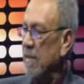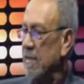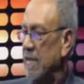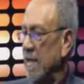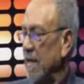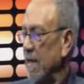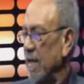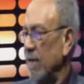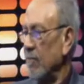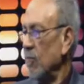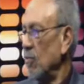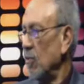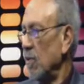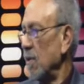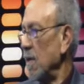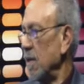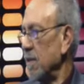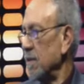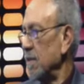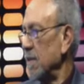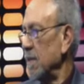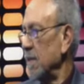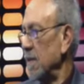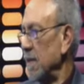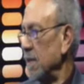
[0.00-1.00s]
taken for
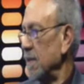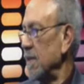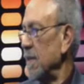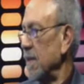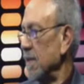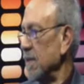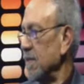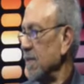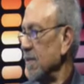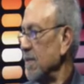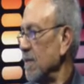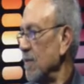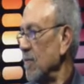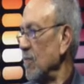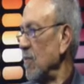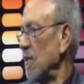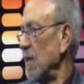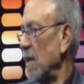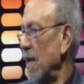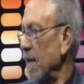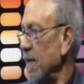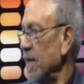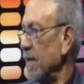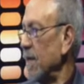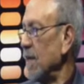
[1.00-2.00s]
granted that yes, we
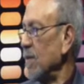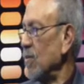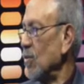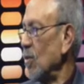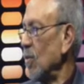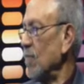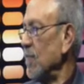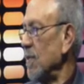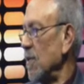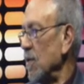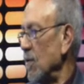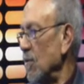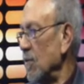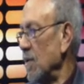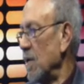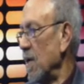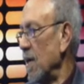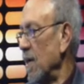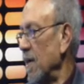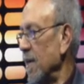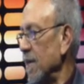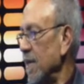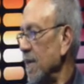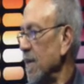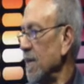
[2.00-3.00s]
like it or we don't
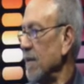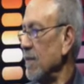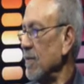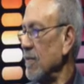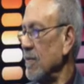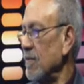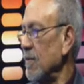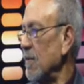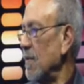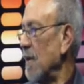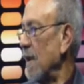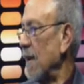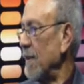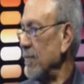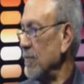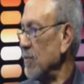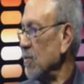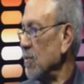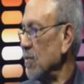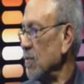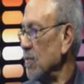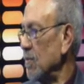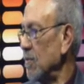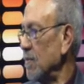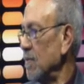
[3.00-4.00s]
like it. We will have
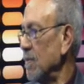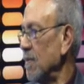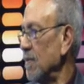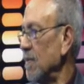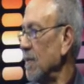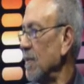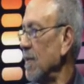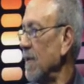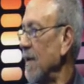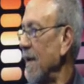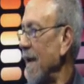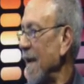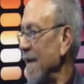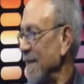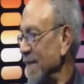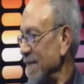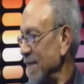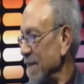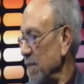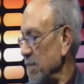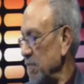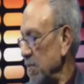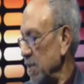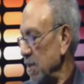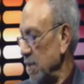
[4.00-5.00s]
to
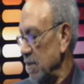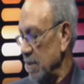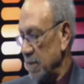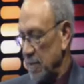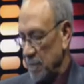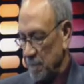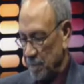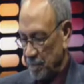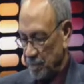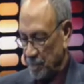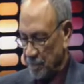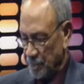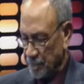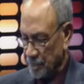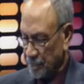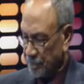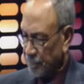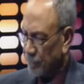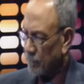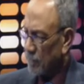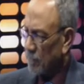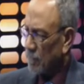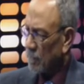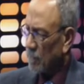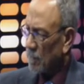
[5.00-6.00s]
accept it.
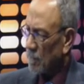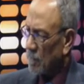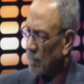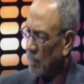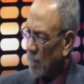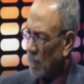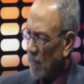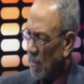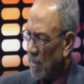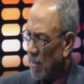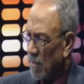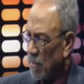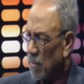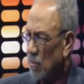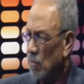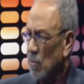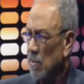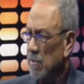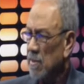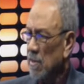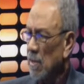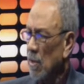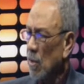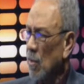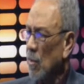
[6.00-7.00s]
You
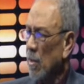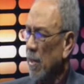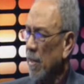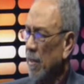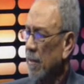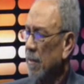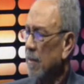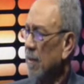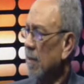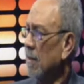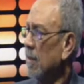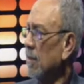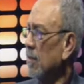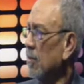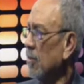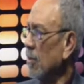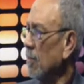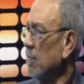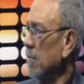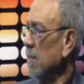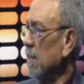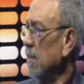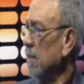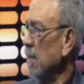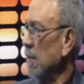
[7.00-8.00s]
as a lawyer, you have
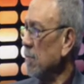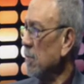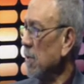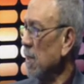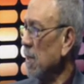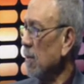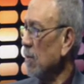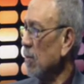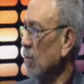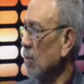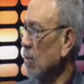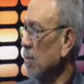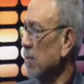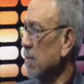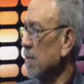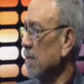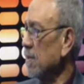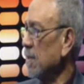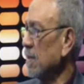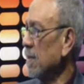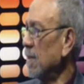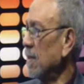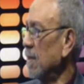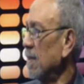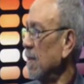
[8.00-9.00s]
been coming across
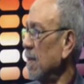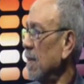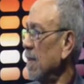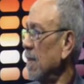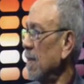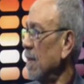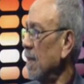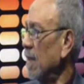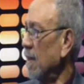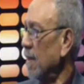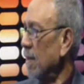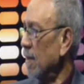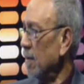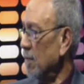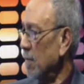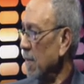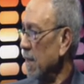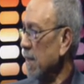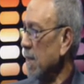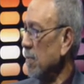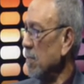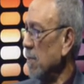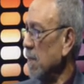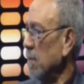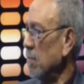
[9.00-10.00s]
uh,
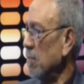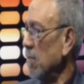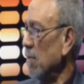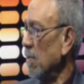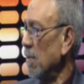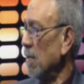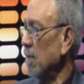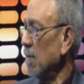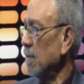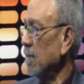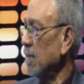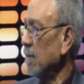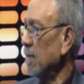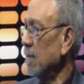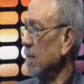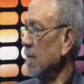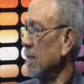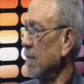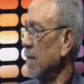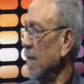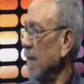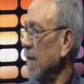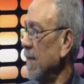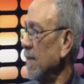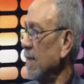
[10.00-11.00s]
many people uh,
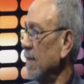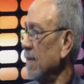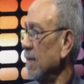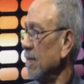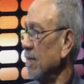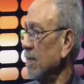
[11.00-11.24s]
and